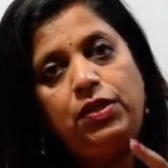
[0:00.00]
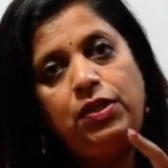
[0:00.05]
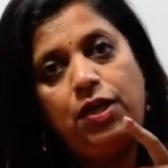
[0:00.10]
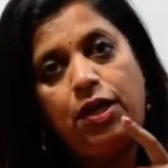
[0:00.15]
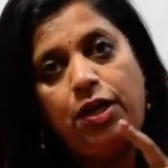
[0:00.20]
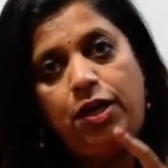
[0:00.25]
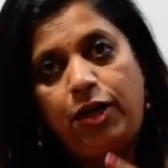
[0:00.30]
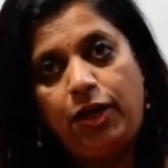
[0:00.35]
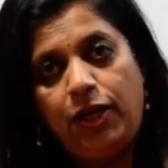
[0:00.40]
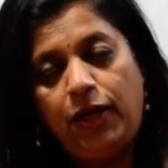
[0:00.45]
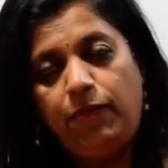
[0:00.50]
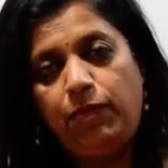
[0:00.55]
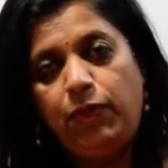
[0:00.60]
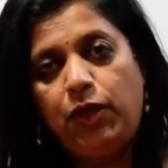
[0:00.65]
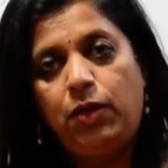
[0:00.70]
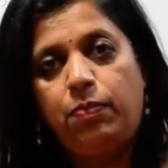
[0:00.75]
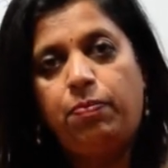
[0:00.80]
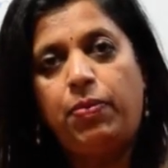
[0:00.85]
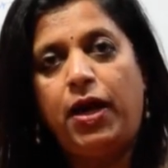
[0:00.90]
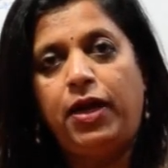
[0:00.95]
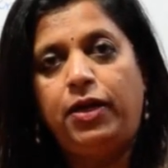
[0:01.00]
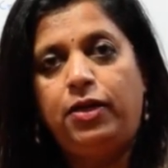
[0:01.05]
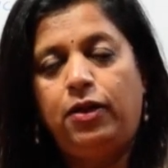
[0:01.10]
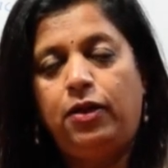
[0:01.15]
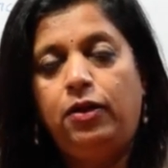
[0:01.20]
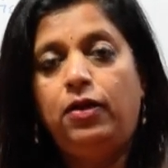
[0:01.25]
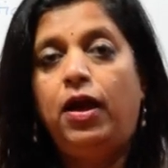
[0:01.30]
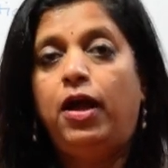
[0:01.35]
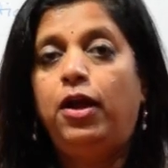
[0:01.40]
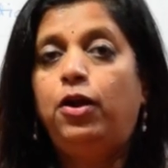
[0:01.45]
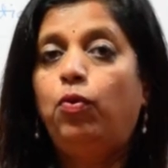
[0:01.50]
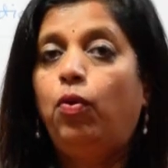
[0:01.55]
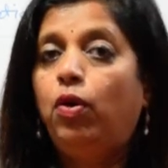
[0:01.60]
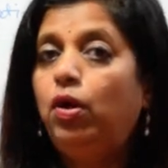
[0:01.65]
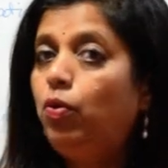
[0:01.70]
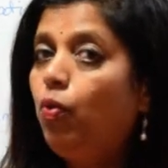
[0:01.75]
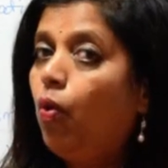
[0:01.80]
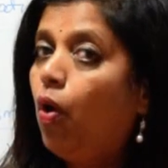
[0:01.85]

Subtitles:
their naming pattern, and on